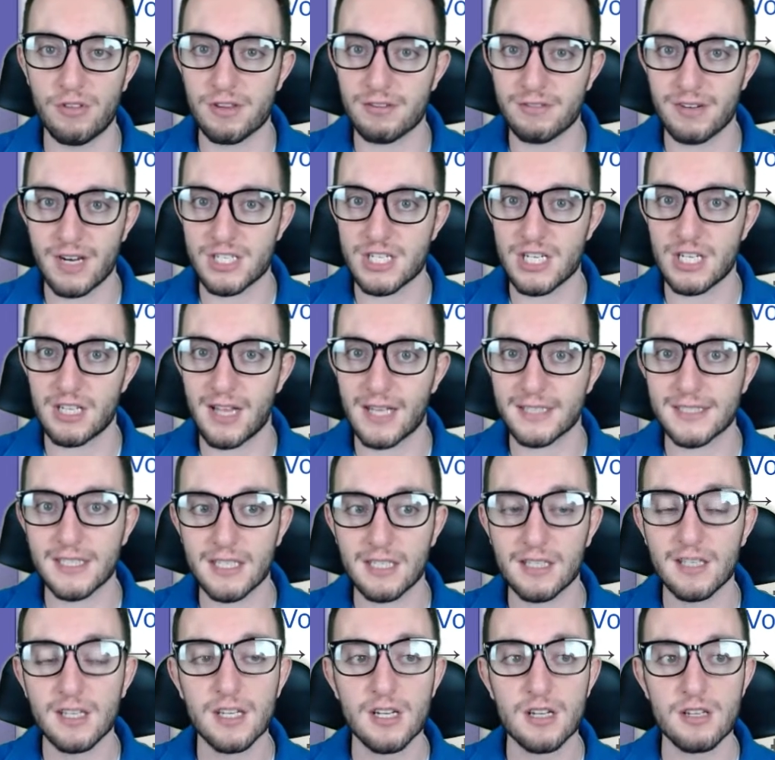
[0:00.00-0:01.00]
than
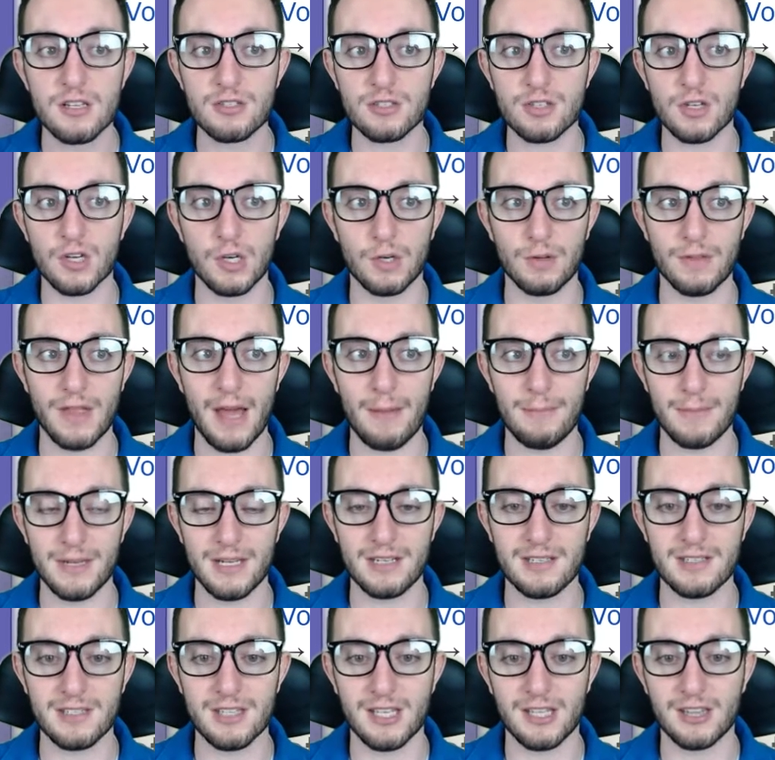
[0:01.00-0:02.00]
Regieleki, so that
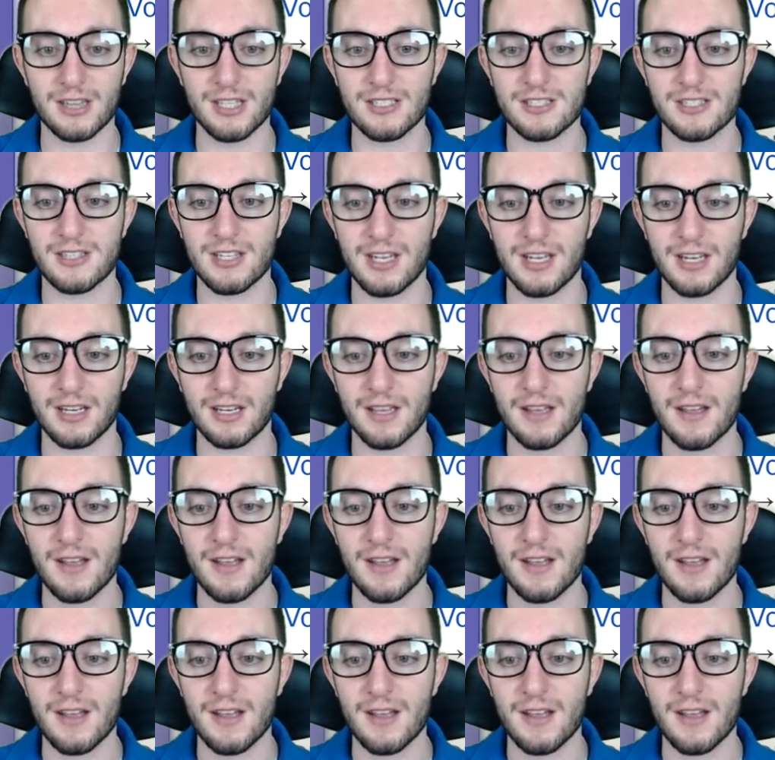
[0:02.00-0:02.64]
means that this thing,